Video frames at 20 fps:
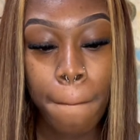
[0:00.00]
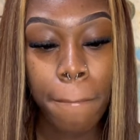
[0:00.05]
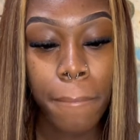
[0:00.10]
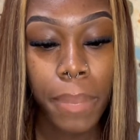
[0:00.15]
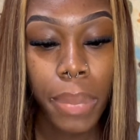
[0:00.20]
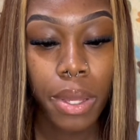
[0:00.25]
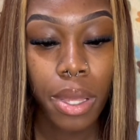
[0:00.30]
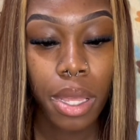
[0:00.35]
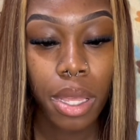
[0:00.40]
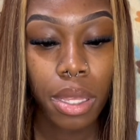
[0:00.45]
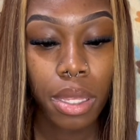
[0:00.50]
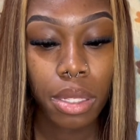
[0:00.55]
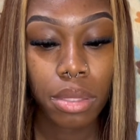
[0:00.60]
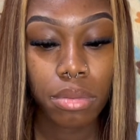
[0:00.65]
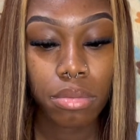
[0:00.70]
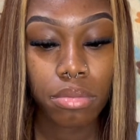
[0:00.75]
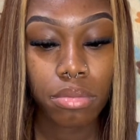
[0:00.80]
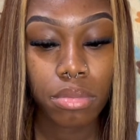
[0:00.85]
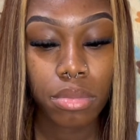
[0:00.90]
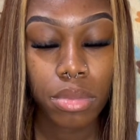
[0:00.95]
But
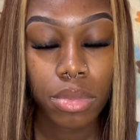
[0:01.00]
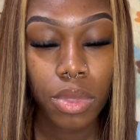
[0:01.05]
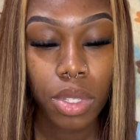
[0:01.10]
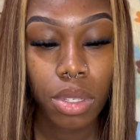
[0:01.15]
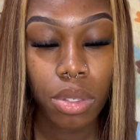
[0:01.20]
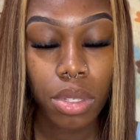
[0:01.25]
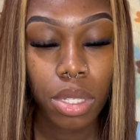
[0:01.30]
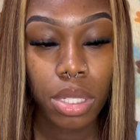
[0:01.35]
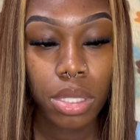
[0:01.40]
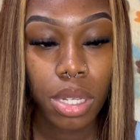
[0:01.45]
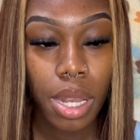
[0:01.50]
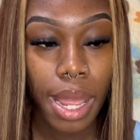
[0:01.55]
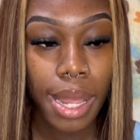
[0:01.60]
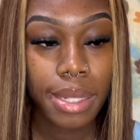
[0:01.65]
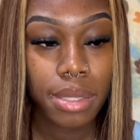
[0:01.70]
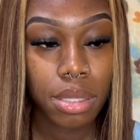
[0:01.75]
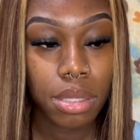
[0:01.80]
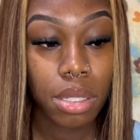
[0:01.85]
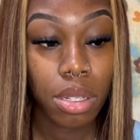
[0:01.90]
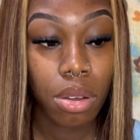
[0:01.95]
you can
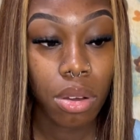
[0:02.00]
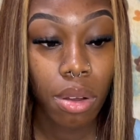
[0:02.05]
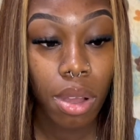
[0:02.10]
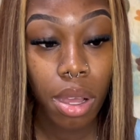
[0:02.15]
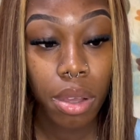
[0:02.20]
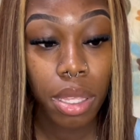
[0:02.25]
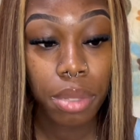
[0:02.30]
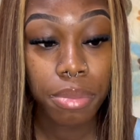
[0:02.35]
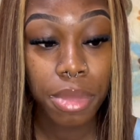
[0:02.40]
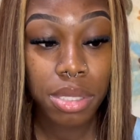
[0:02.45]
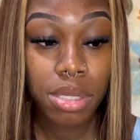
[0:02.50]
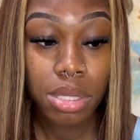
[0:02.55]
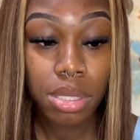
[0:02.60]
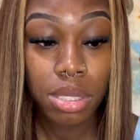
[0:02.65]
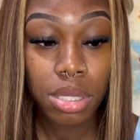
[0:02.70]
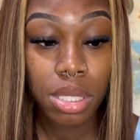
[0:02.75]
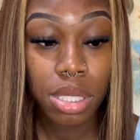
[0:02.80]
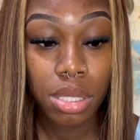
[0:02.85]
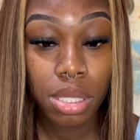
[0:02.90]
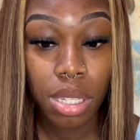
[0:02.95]
actually go out and message
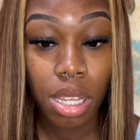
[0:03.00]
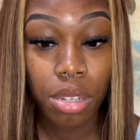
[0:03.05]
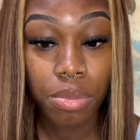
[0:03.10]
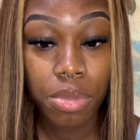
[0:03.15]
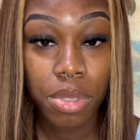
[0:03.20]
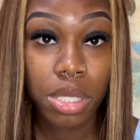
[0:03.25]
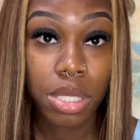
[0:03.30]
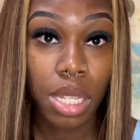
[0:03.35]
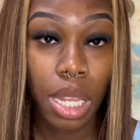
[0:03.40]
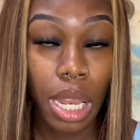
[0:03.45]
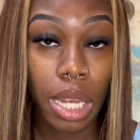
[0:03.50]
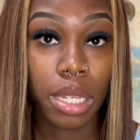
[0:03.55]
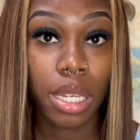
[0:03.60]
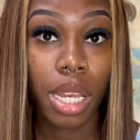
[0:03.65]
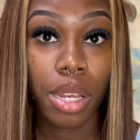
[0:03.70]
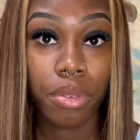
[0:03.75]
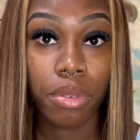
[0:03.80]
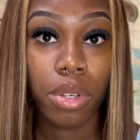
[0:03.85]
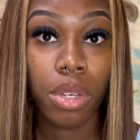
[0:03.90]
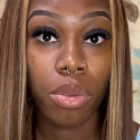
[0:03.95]
these companies, like they
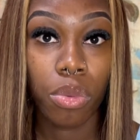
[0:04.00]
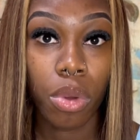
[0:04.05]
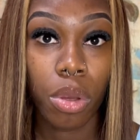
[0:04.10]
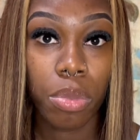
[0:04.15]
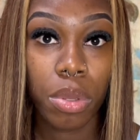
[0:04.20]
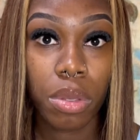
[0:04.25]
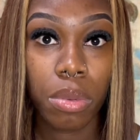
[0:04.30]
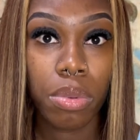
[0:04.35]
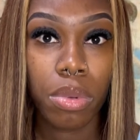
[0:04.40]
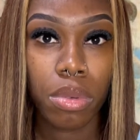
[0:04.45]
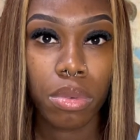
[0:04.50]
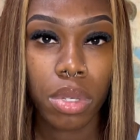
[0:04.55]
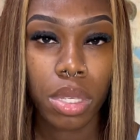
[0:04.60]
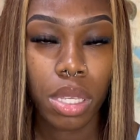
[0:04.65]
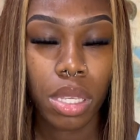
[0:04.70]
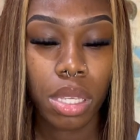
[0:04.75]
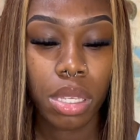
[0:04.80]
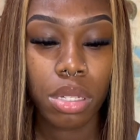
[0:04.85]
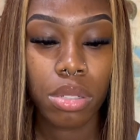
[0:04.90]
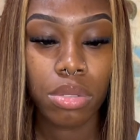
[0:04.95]
really want people
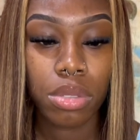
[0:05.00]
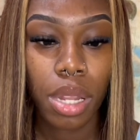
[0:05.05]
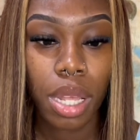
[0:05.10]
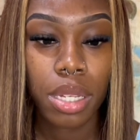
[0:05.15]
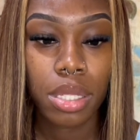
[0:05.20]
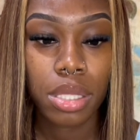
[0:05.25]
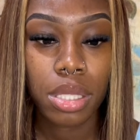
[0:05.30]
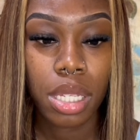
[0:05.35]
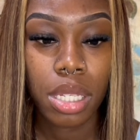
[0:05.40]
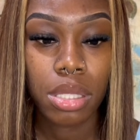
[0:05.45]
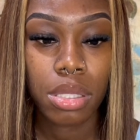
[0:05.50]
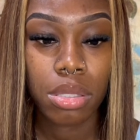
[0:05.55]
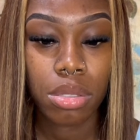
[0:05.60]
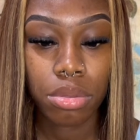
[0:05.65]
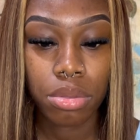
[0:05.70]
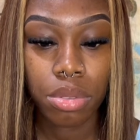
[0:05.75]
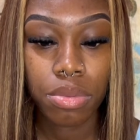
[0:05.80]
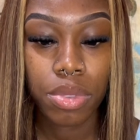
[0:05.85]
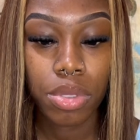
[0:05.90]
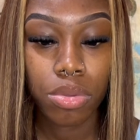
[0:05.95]
in the United States to
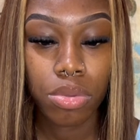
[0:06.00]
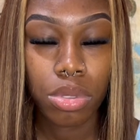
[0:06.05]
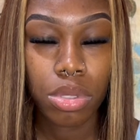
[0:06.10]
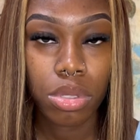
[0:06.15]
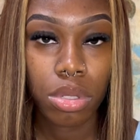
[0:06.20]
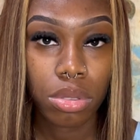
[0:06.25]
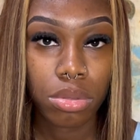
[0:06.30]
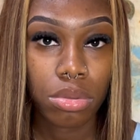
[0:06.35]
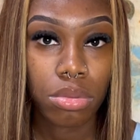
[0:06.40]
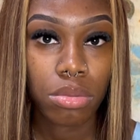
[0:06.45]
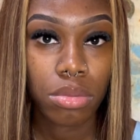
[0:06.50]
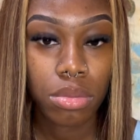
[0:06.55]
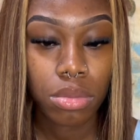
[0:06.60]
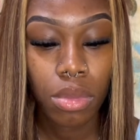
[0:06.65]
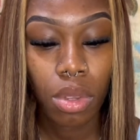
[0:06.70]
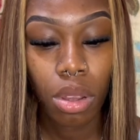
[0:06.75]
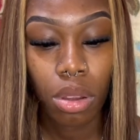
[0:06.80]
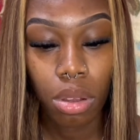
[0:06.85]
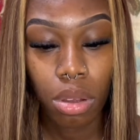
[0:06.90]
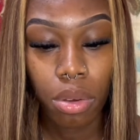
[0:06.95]
review. So
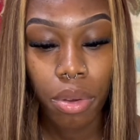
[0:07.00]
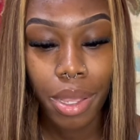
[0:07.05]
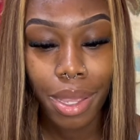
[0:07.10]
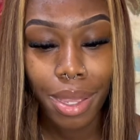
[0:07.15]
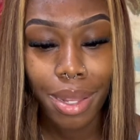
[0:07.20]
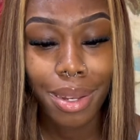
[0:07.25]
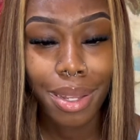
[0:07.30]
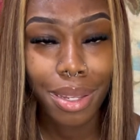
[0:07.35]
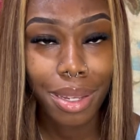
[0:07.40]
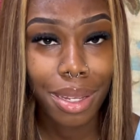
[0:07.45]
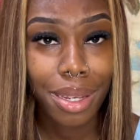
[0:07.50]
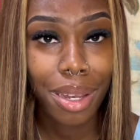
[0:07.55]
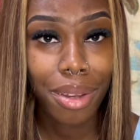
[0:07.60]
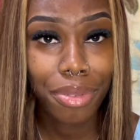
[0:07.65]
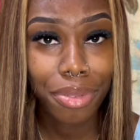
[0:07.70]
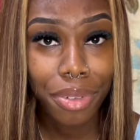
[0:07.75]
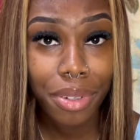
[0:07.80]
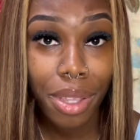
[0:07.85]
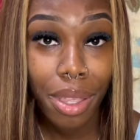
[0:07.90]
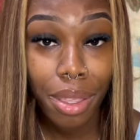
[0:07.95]
go ahead and get that
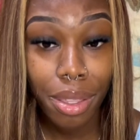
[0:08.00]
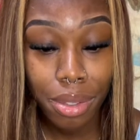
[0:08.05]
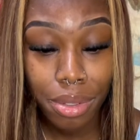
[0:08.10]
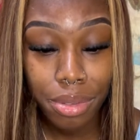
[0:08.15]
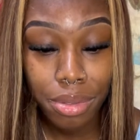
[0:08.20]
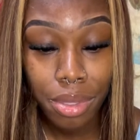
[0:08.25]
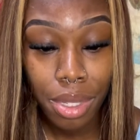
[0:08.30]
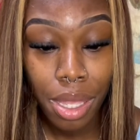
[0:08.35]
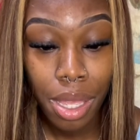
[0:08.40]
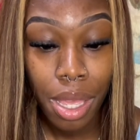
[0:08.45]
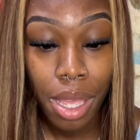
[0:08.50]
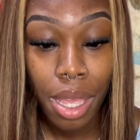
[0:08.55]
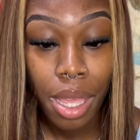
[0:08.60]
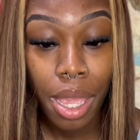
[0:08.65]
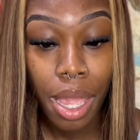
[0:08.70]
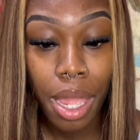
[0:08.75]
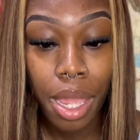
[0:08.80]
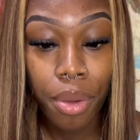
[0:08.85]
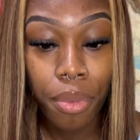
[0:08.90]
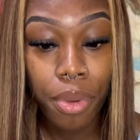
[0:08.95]
free help.
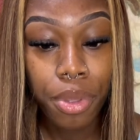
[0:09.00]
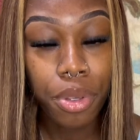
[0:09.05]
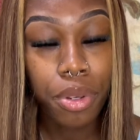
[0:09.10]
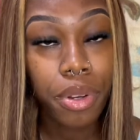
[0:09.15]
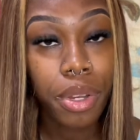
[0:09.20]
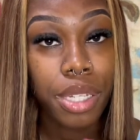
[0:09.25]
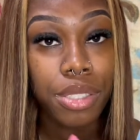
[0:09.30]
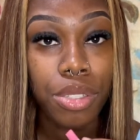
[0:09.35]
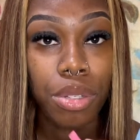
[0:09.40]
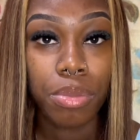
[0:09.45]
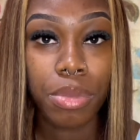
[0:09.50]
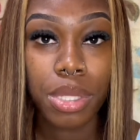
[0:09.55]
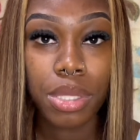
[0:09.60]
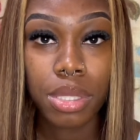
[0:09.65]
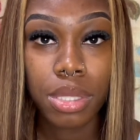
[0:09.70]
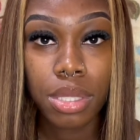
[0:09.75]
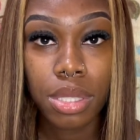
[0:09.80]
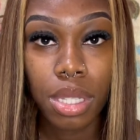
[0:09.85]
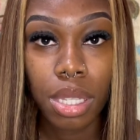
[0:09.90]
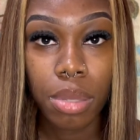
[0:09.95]
And when you create your
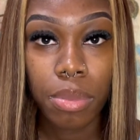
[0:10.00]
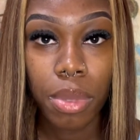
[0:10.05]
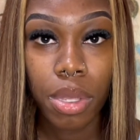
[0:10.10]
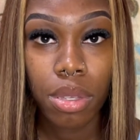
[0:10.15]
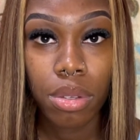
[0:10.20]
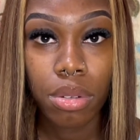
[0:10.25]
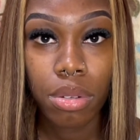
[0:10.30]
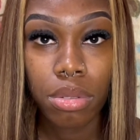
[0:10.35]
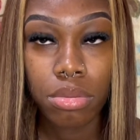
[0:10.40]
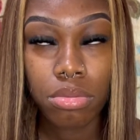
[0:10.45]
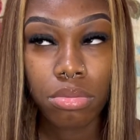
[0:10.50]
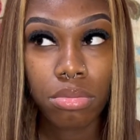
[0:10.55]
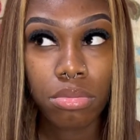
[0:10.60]
business email,